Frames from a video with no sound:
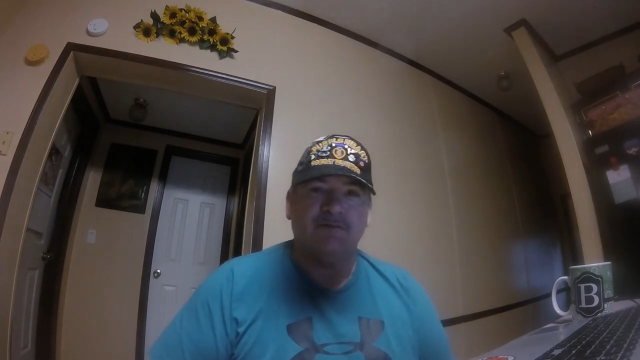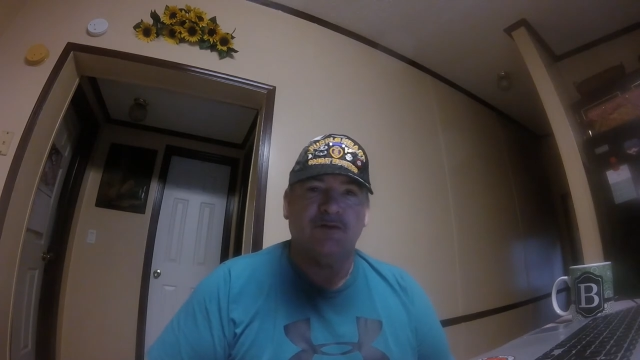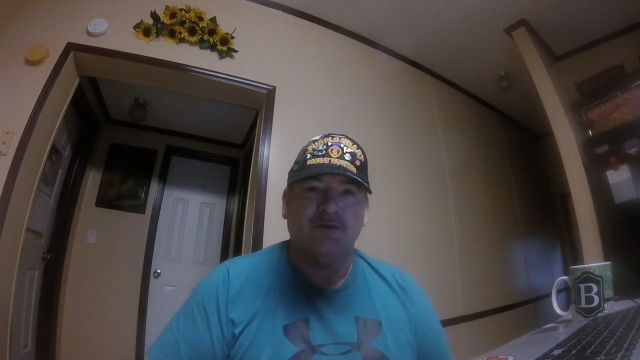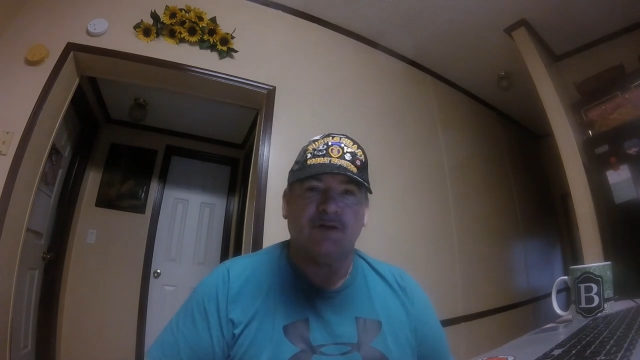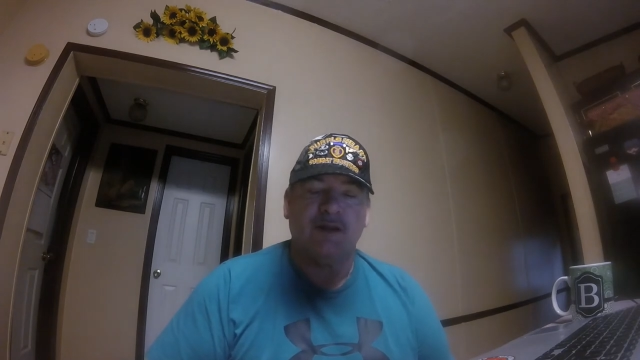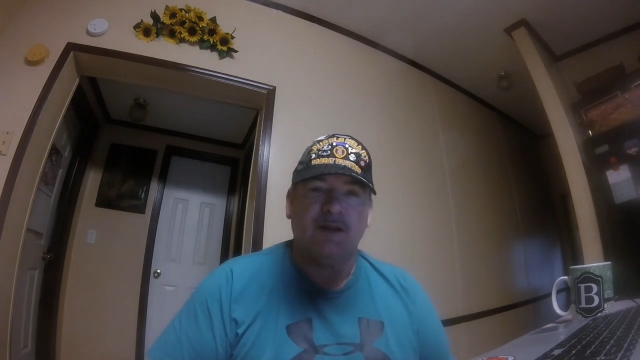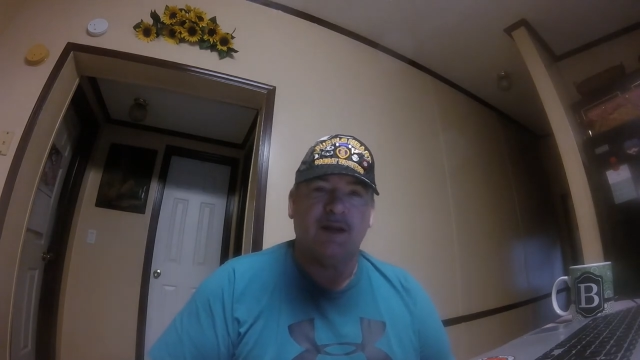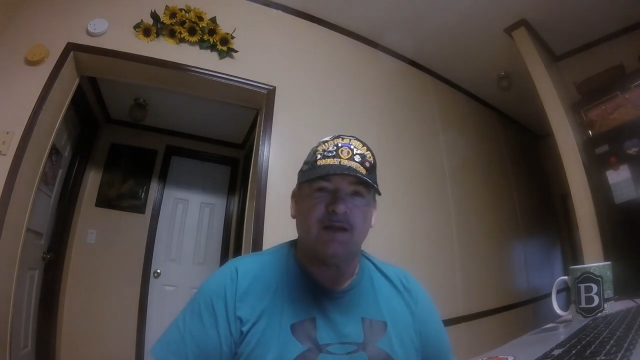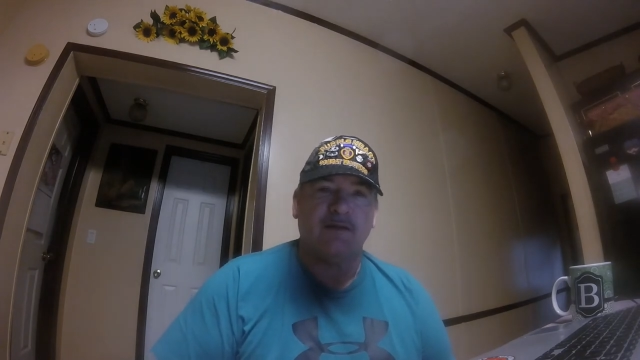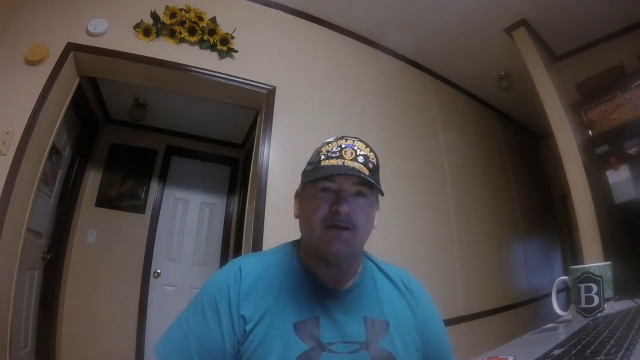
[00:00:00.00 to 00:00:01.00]
look at
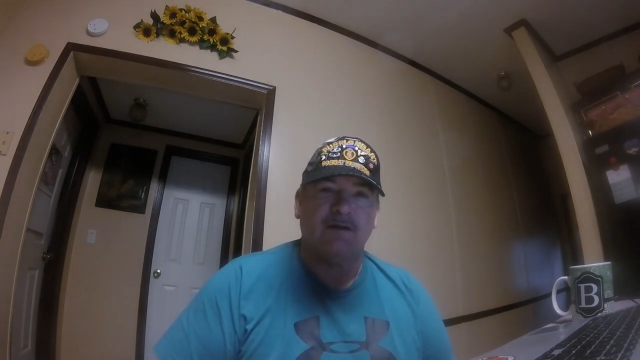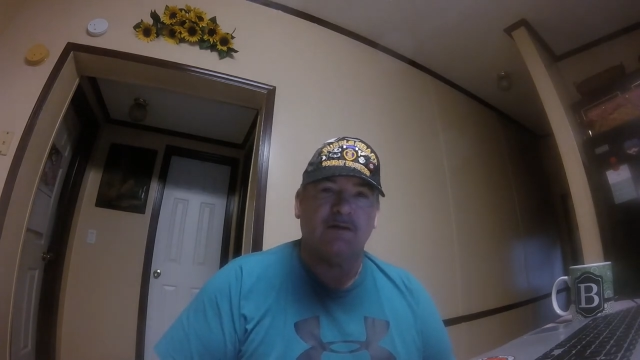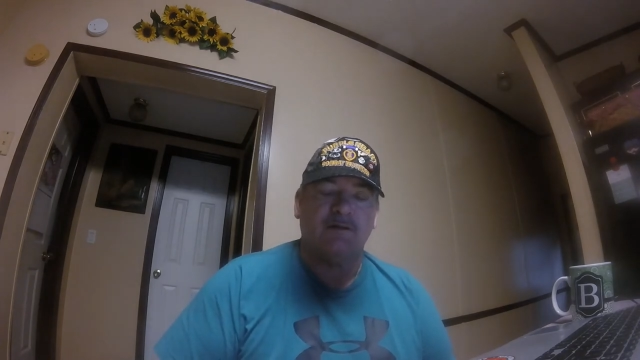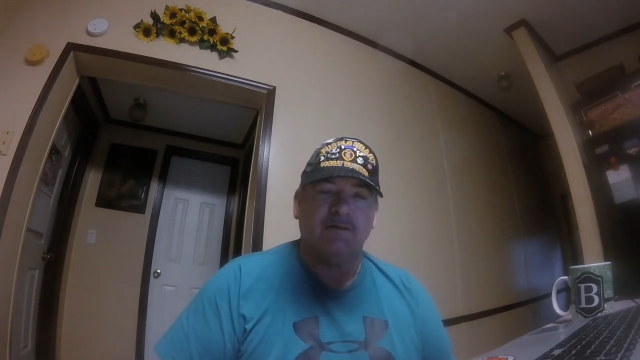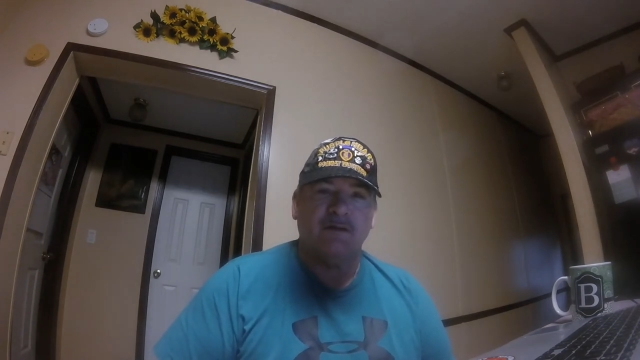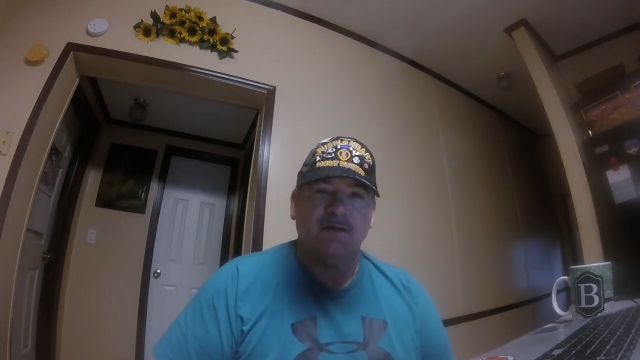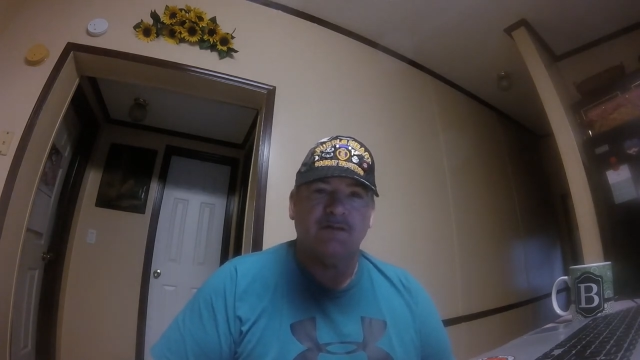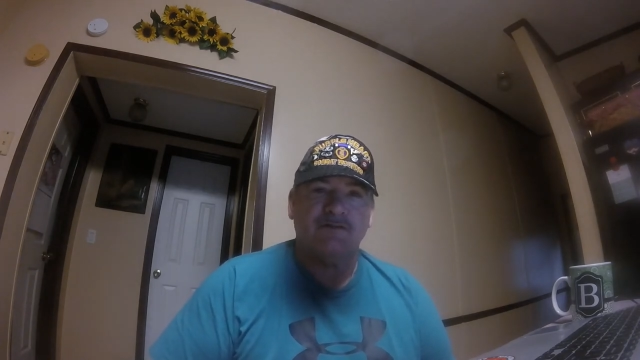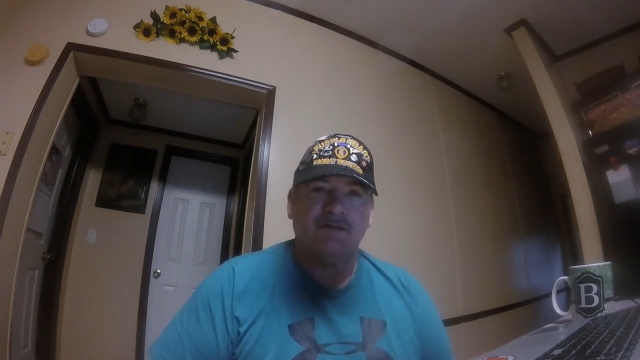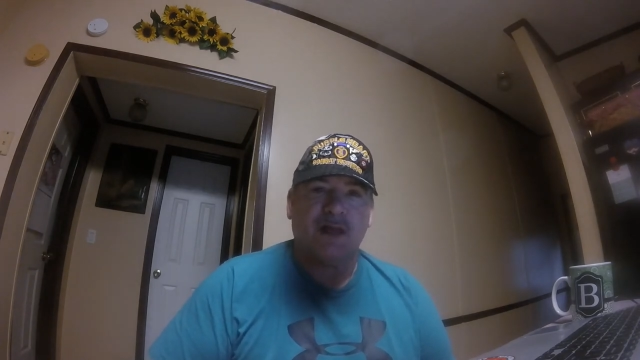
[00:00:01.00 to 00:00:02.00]
handgun
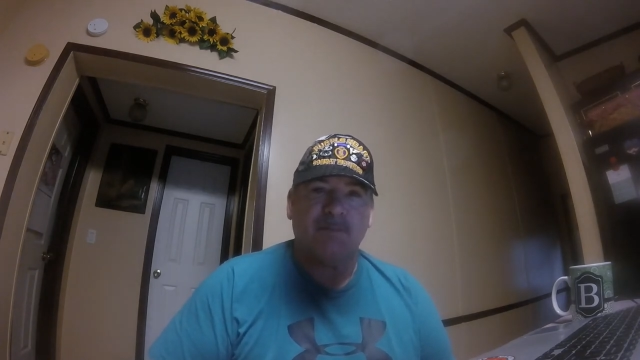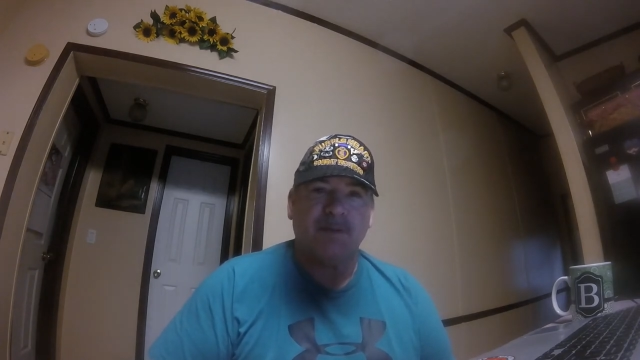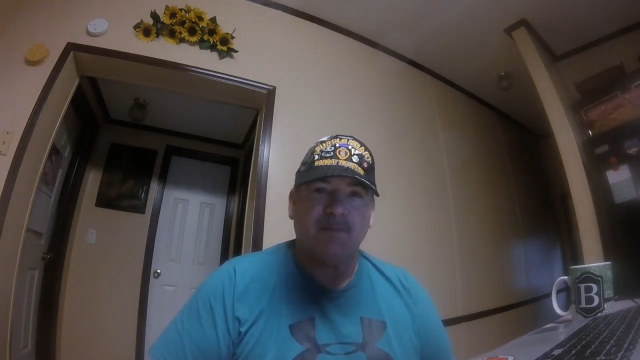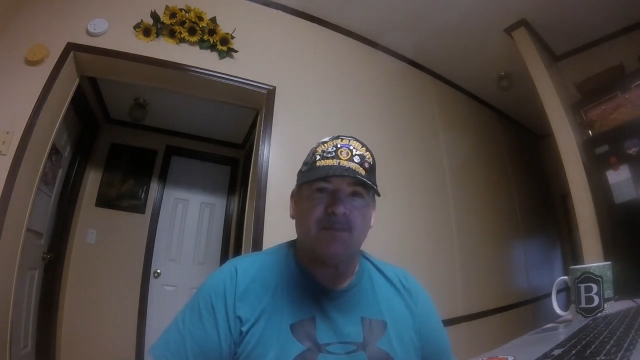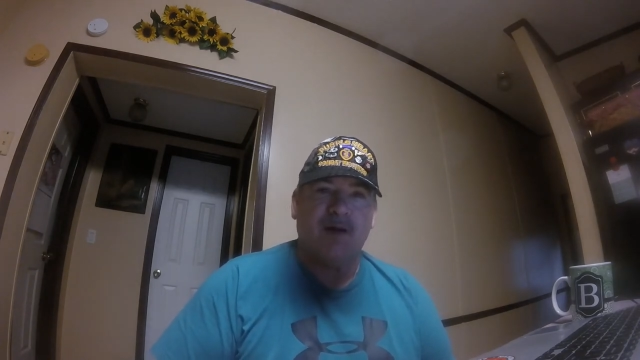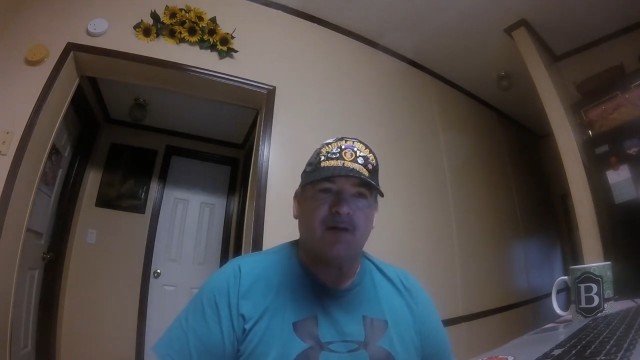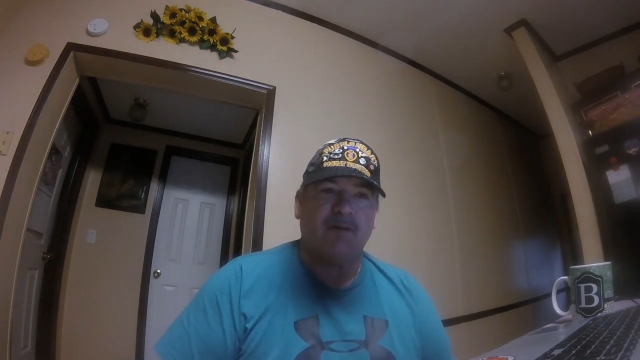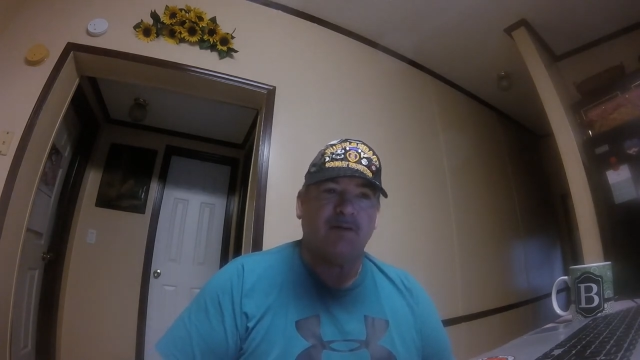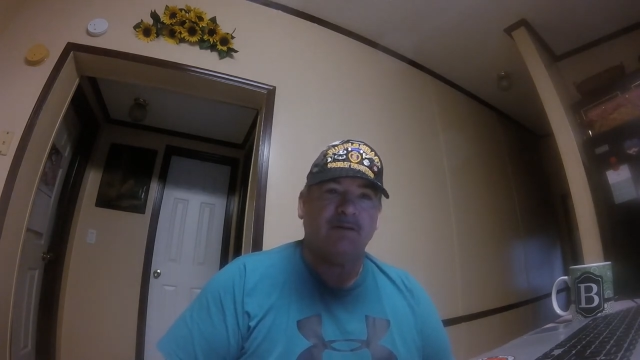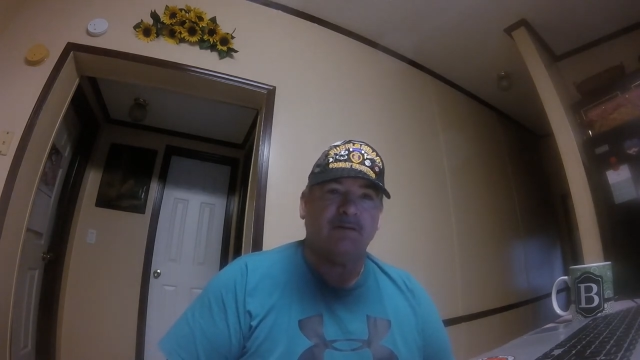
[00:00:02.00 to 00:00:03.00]
stopping
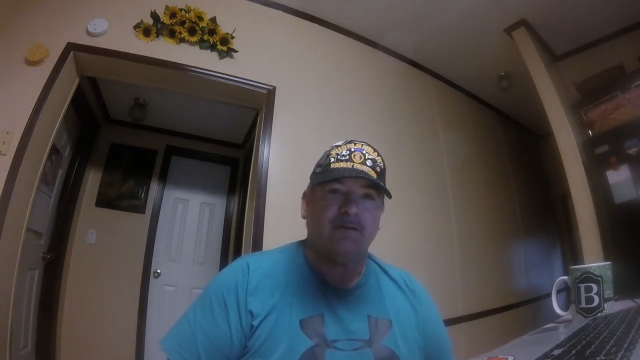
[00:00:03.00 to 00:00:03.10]
power,